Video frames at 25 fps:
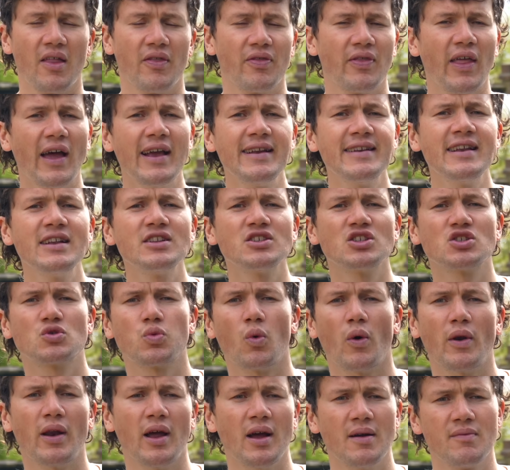They didn't just
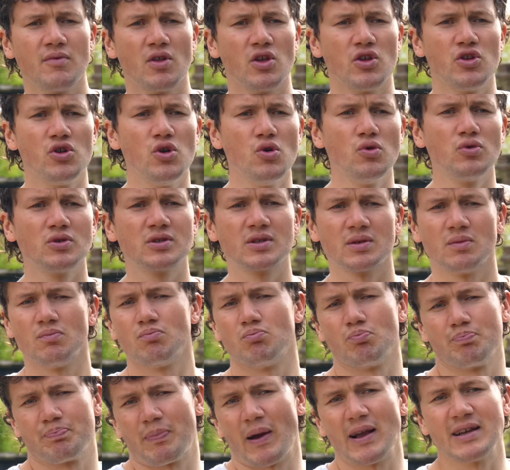want to use
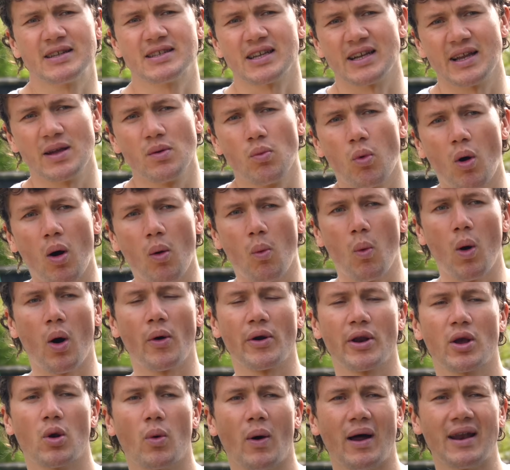basically what
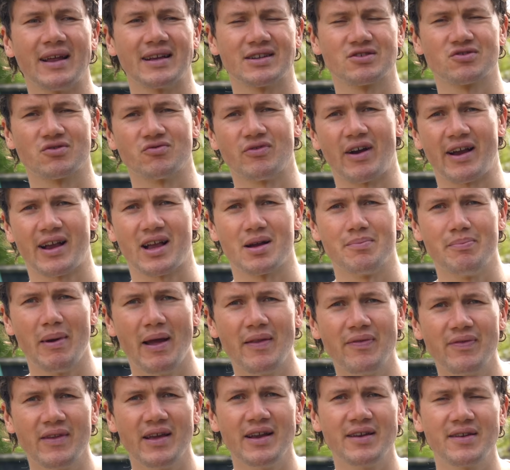World Aquatics
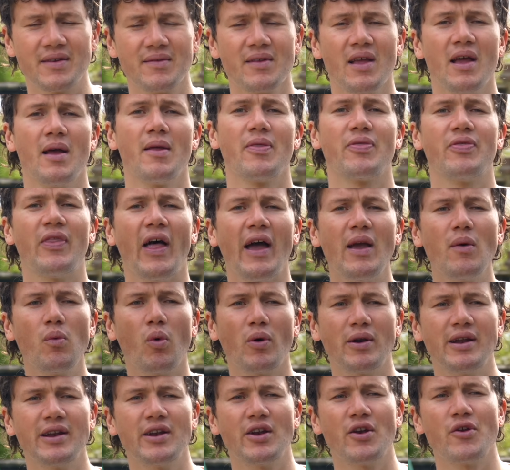recommended, they
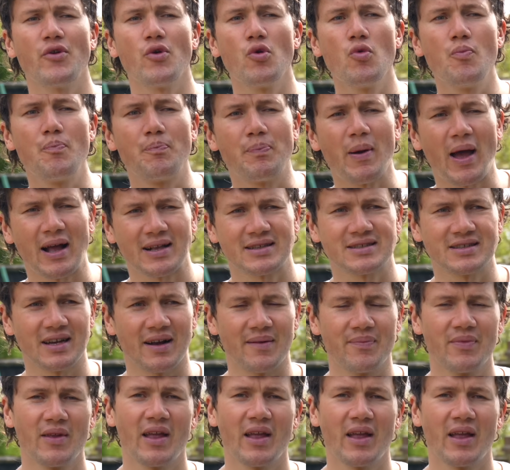wanted to do better,